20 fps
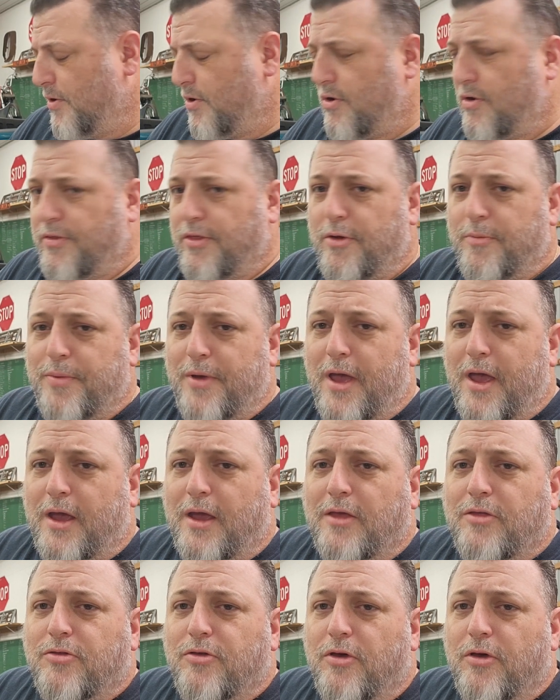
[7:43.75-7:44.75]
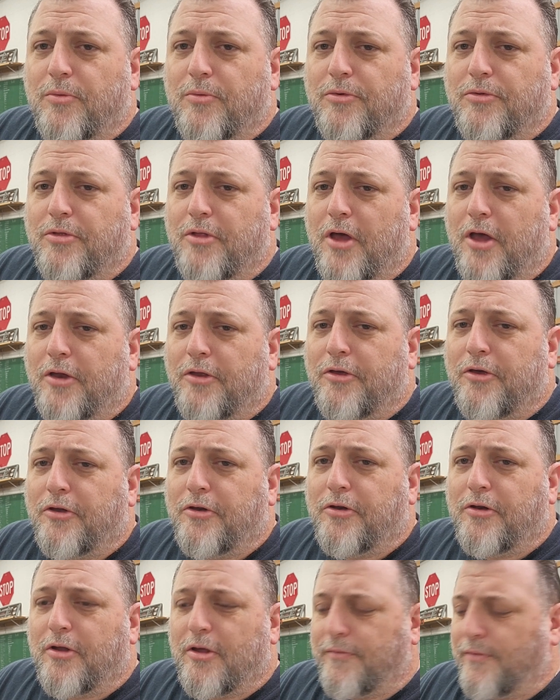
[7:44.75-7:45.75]
oh, their packaging was not good
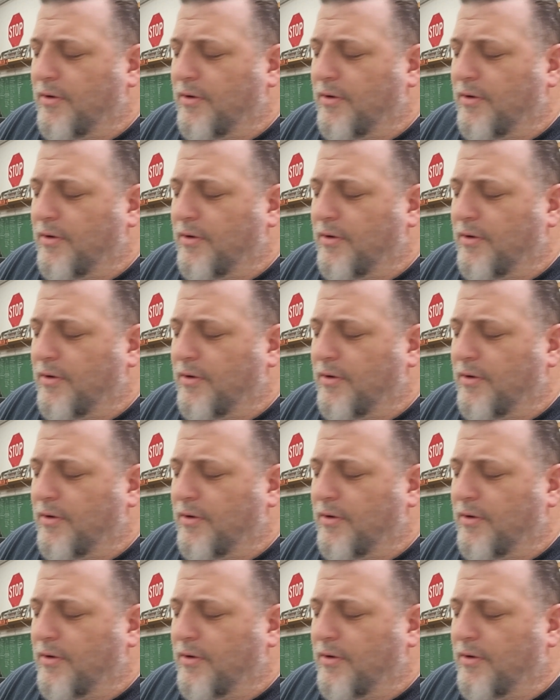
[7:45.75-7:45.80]
enough.